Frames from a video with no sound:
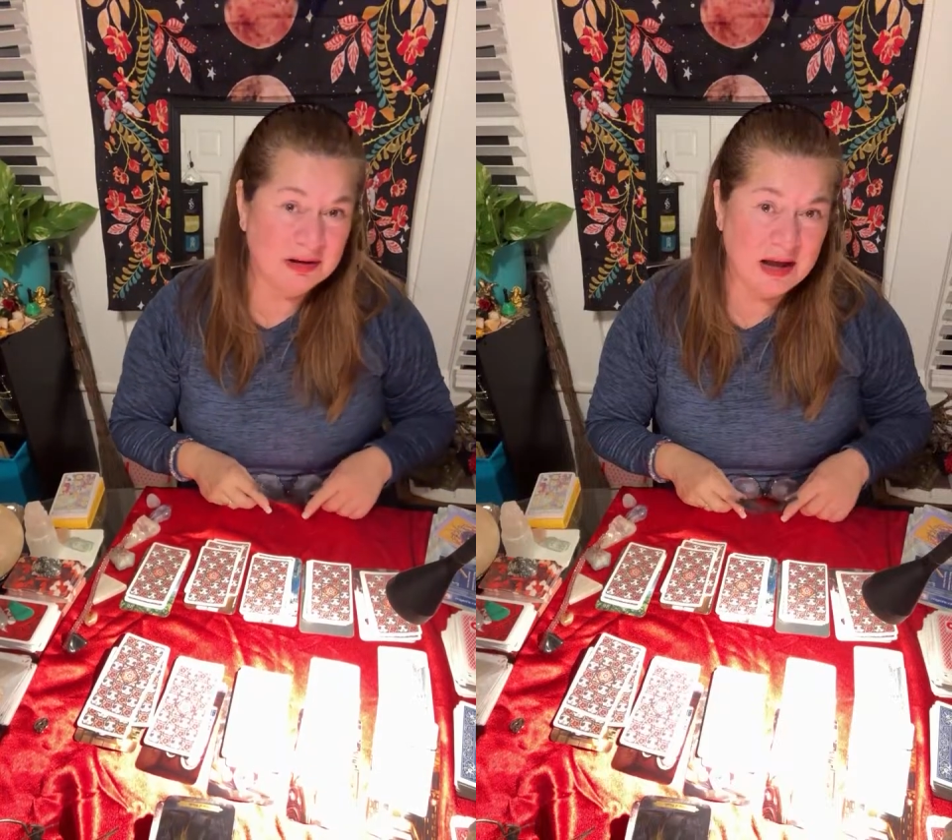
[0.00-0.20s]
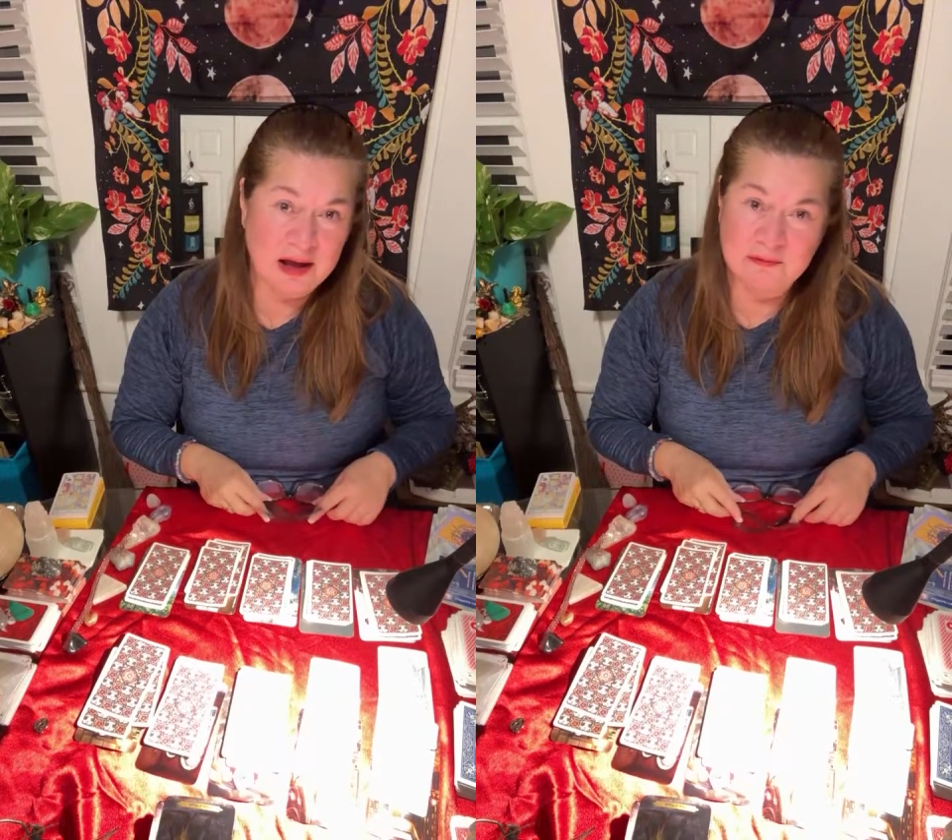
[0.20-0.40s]

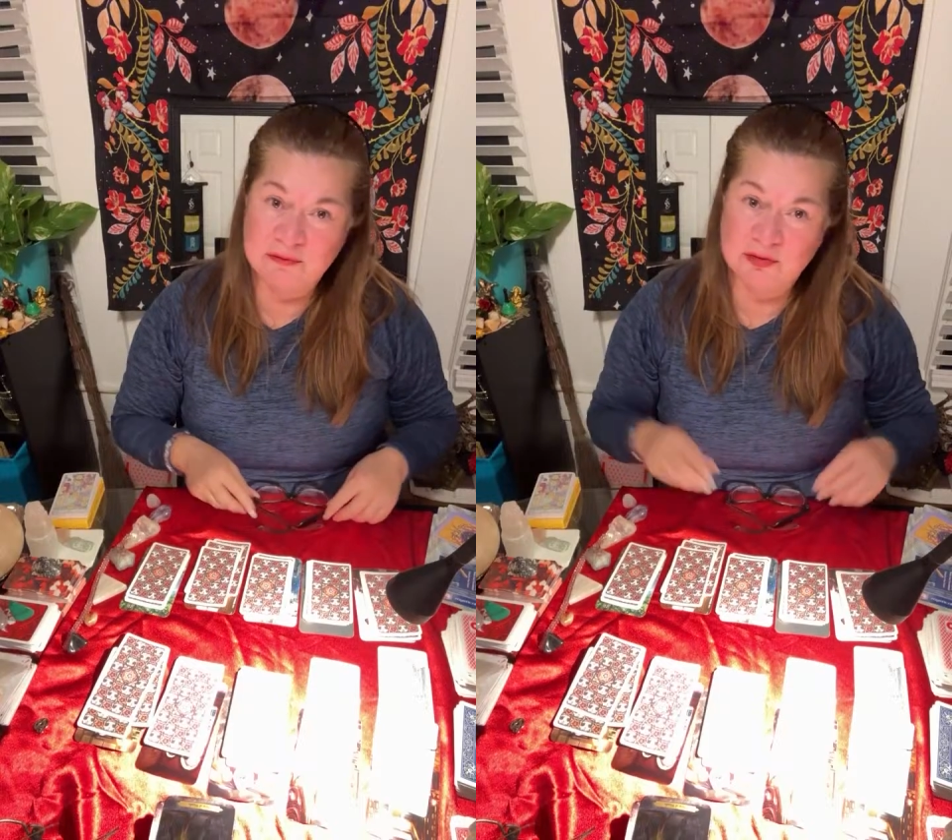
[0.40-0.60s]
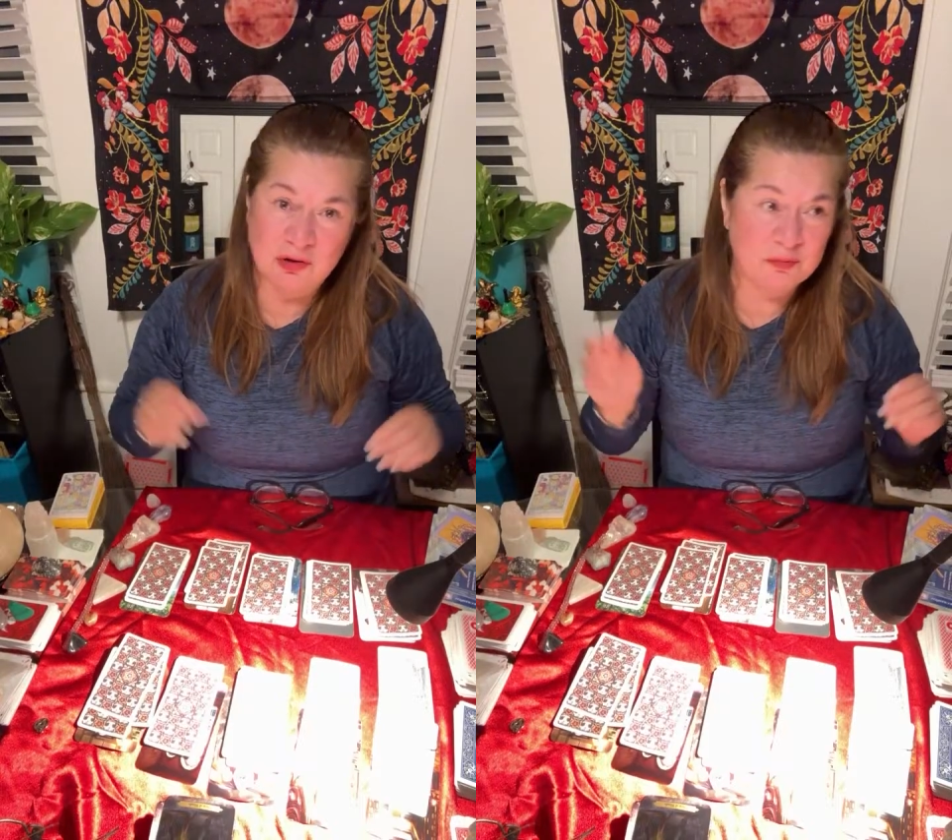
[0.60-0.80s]
have
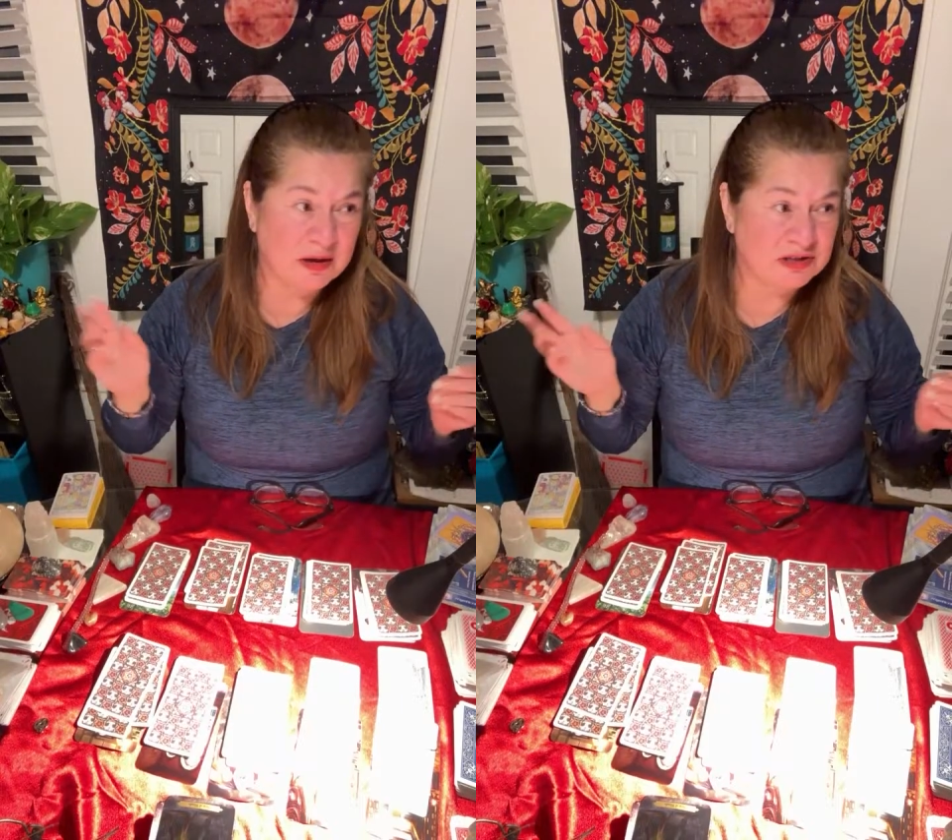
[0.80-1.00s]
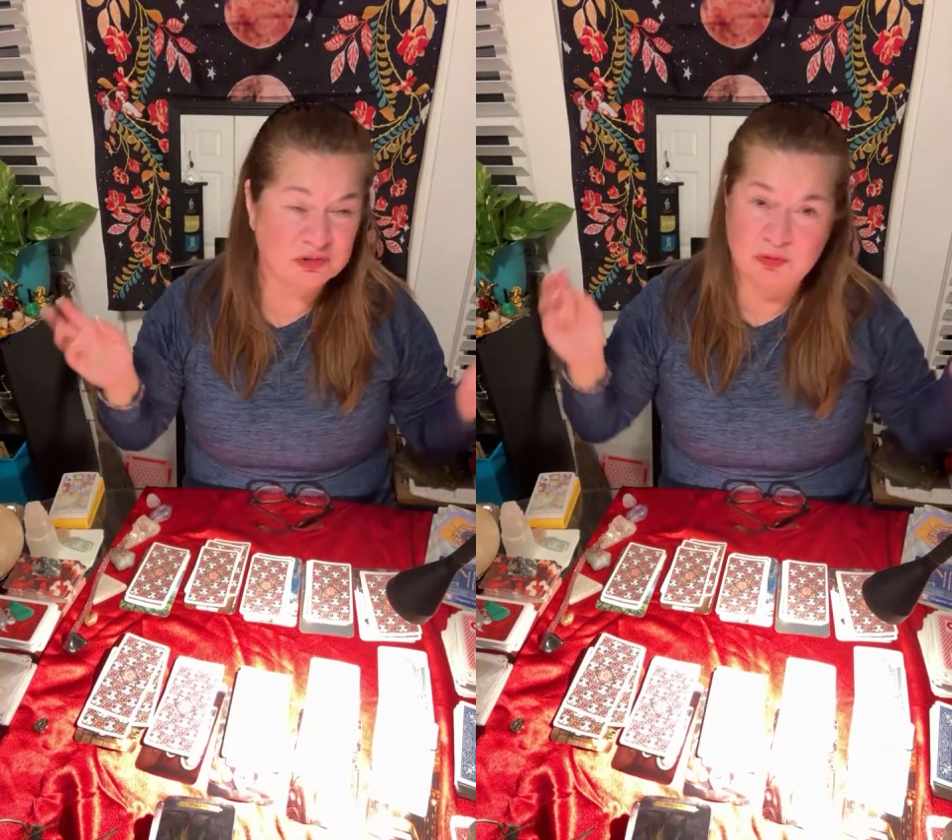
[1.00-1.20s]
so
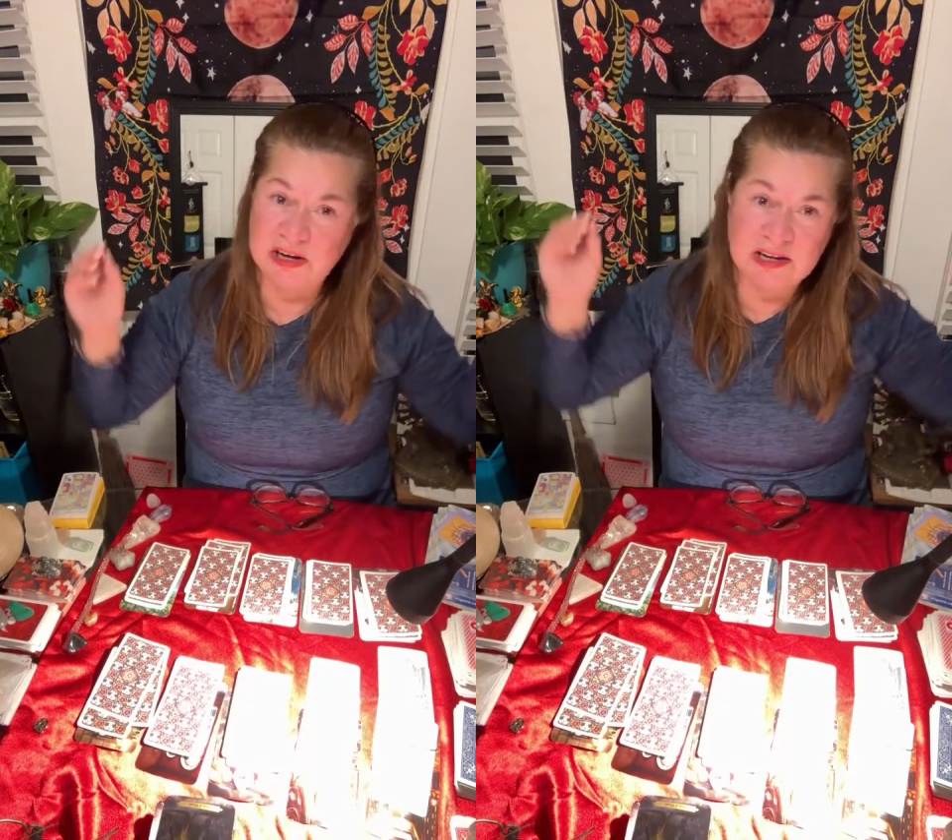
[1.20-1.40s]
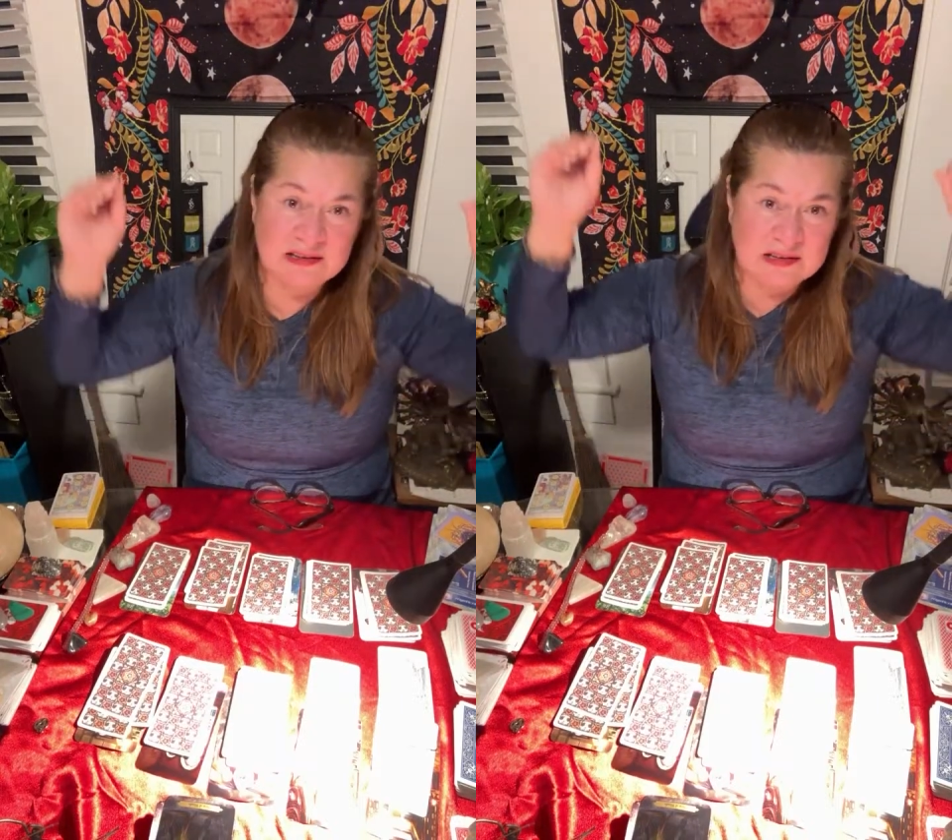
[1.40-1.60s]
much
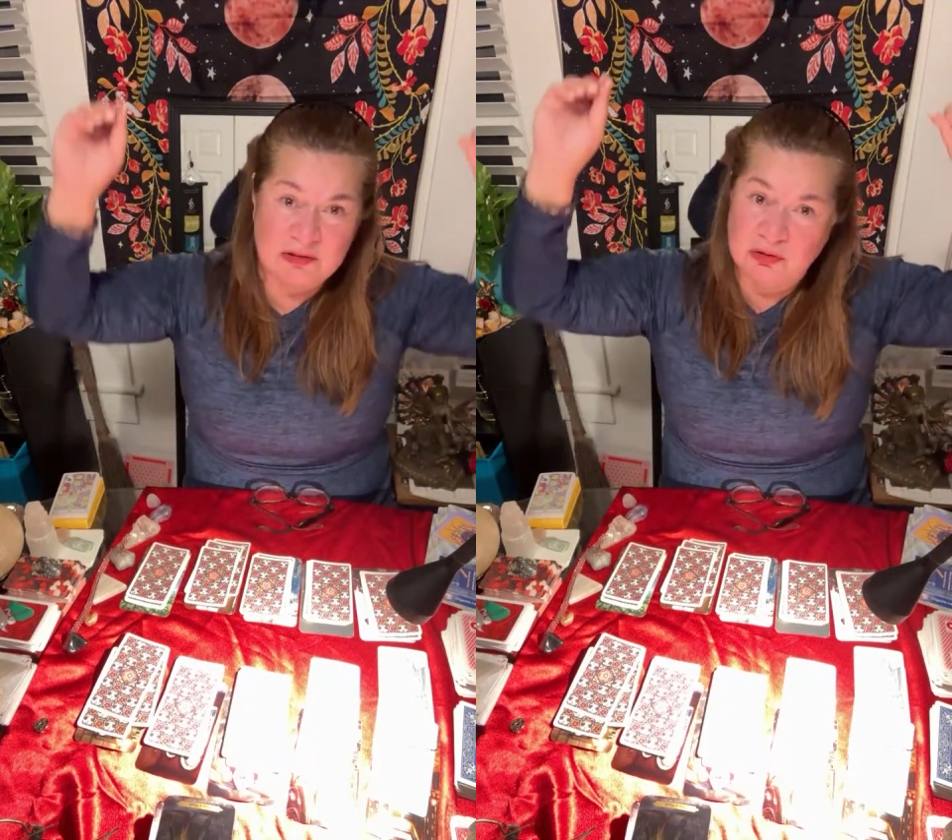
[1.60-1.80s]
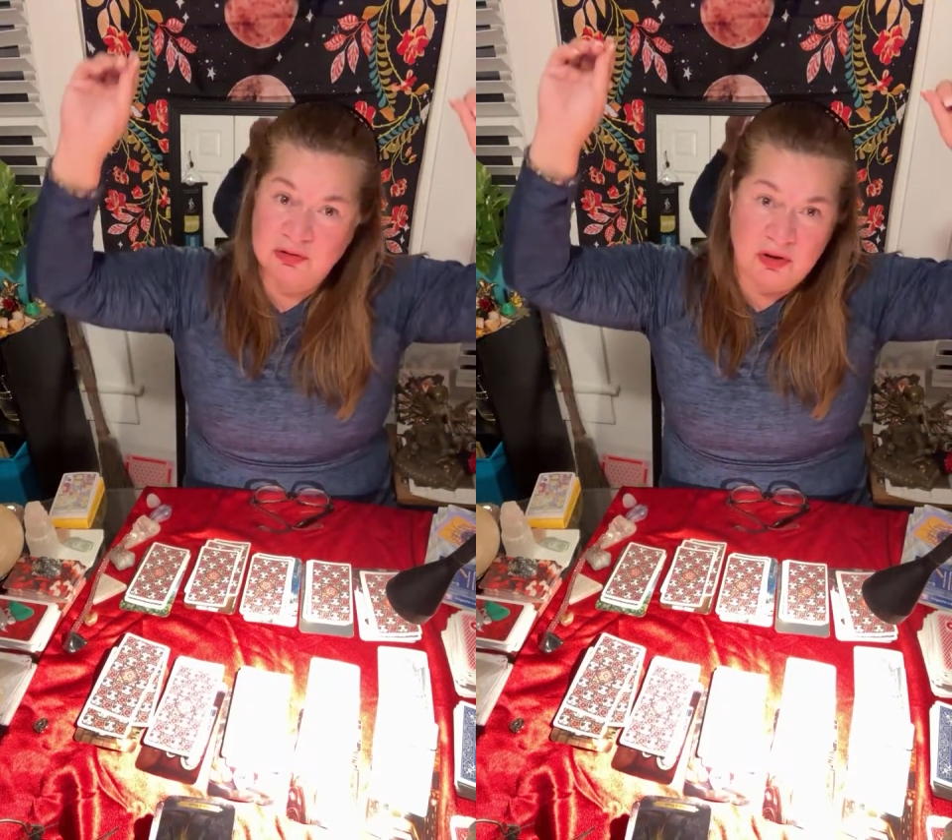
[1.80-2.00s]
Wheaties in
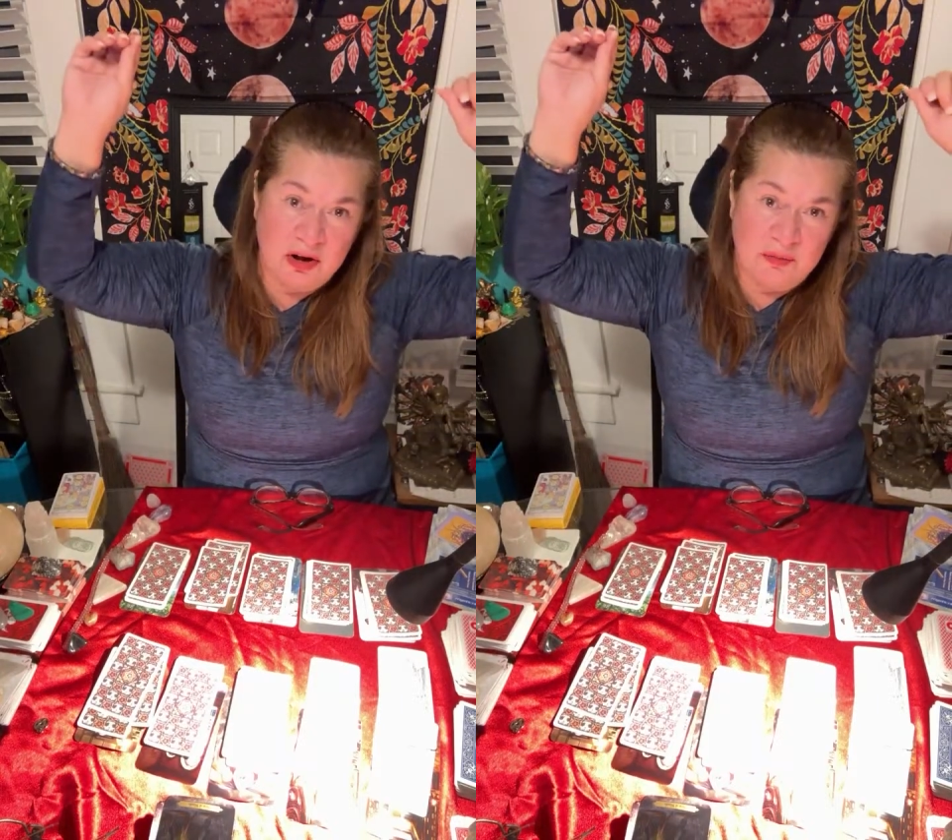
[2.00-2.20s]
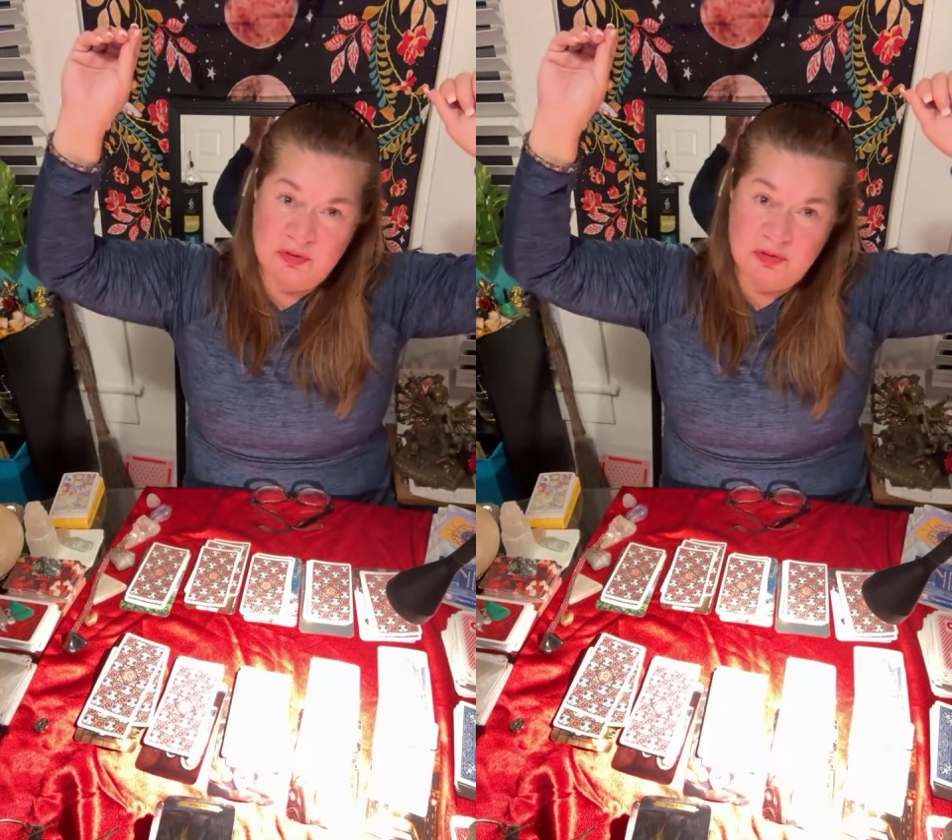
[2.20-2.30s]
those arms,